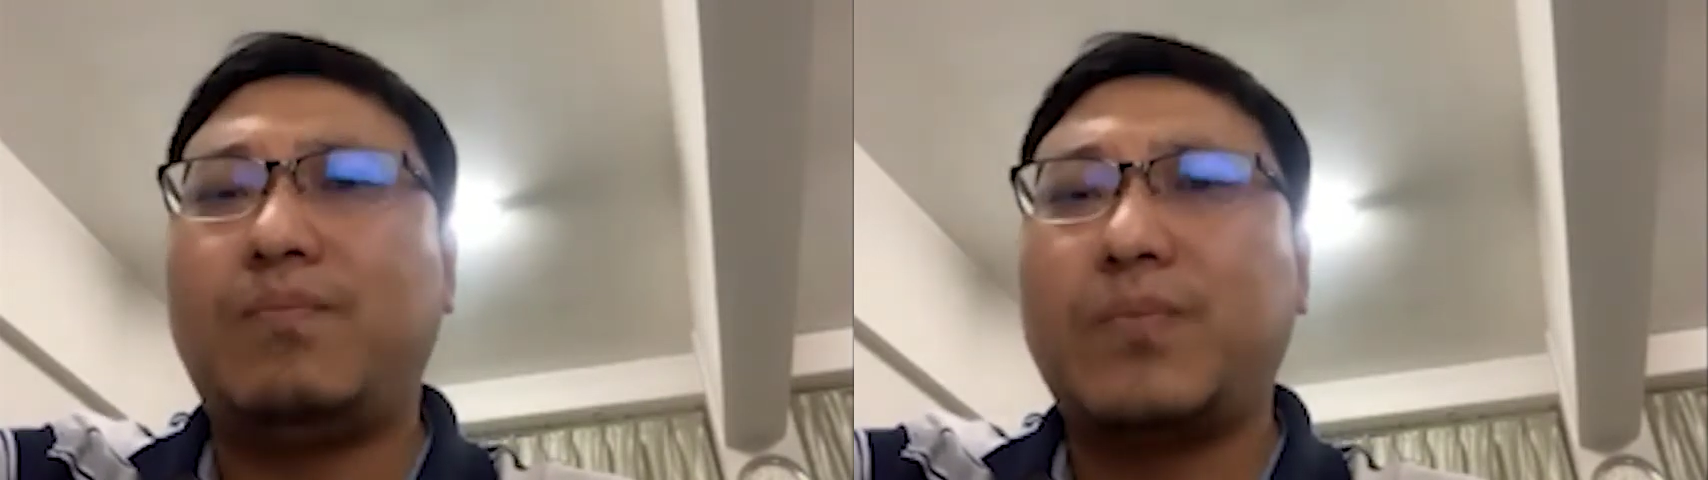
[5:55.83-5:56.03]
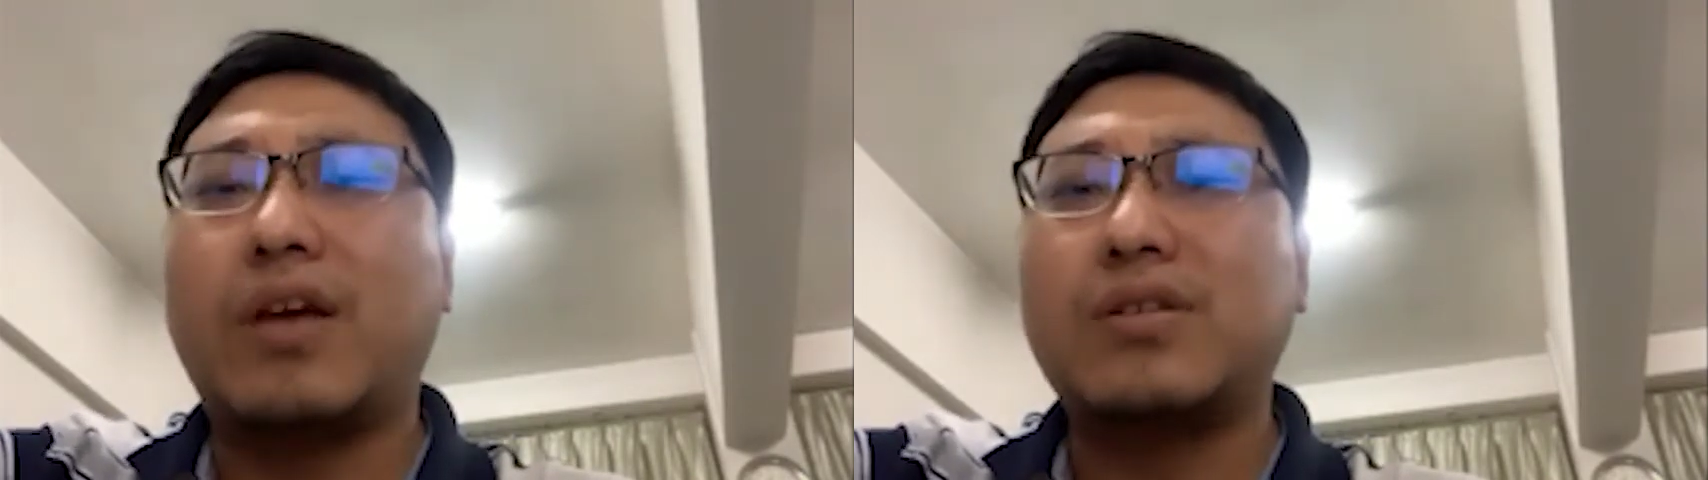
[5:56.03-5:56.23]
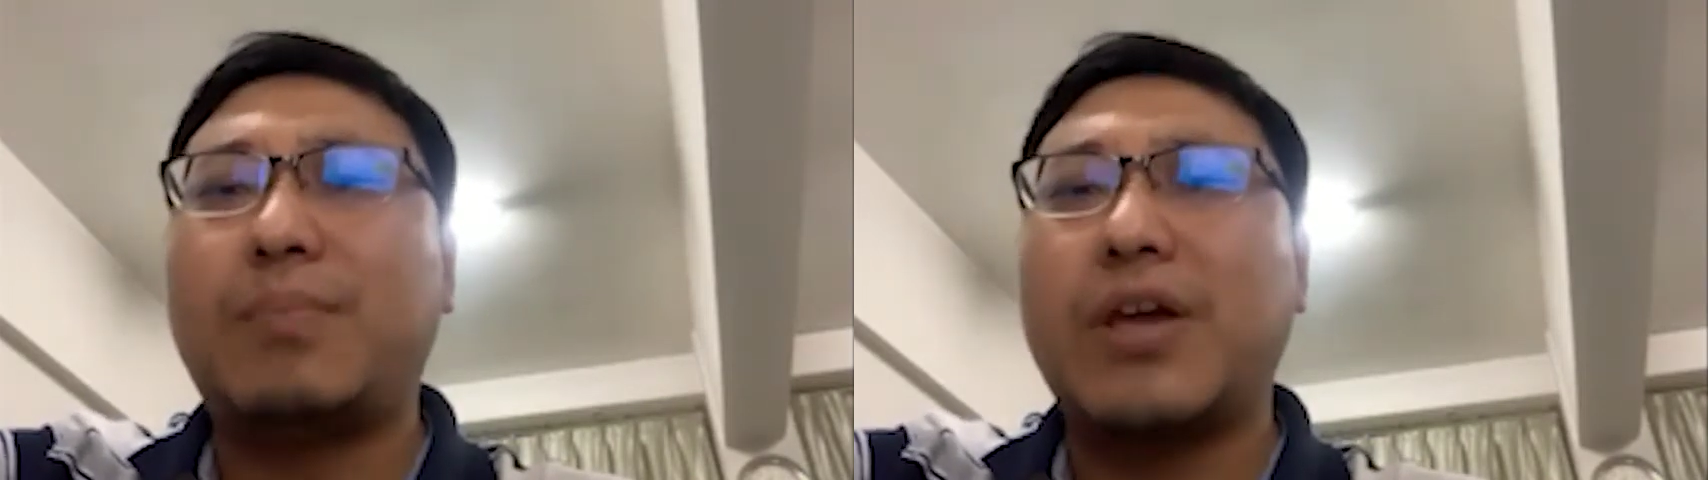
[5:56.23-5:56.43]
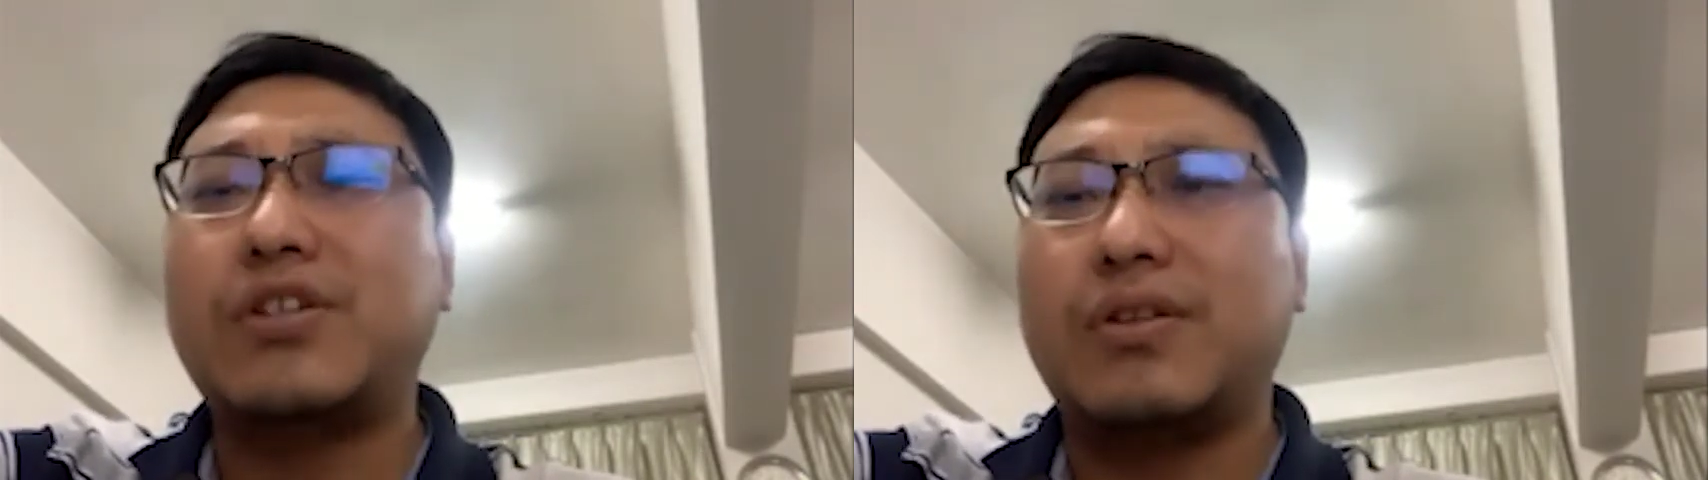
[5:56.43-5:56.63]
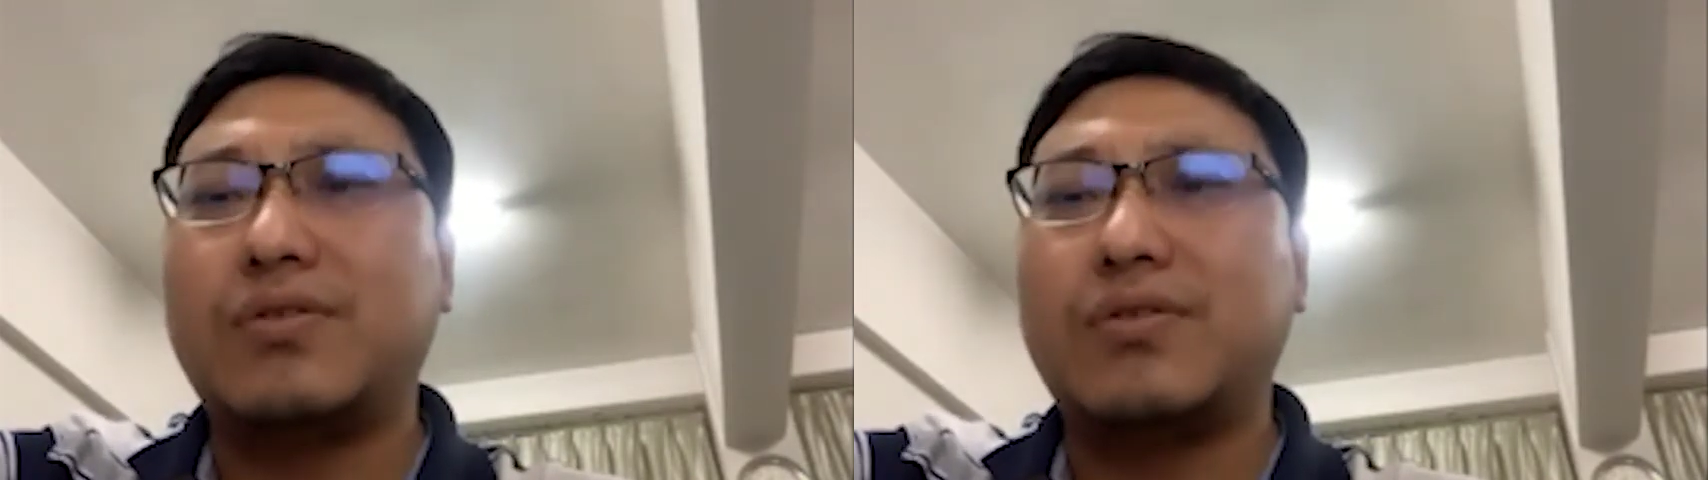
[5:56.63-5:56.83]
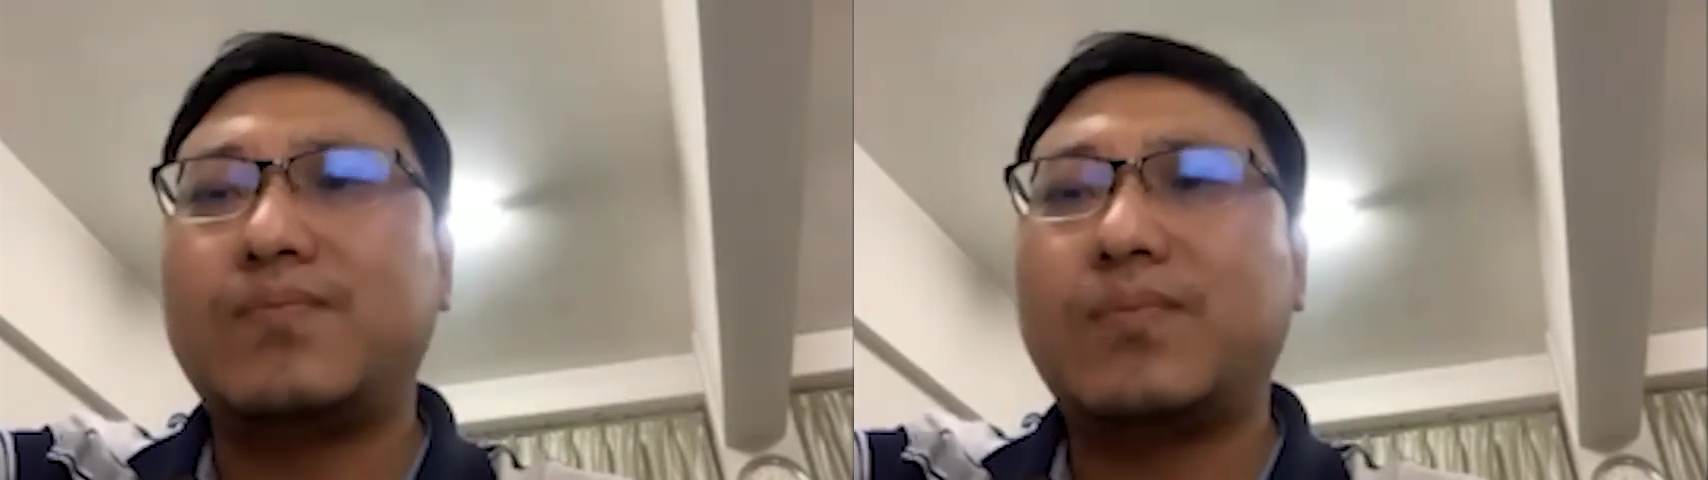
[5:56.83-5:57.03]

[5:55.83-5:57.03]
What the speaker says: cancer patients,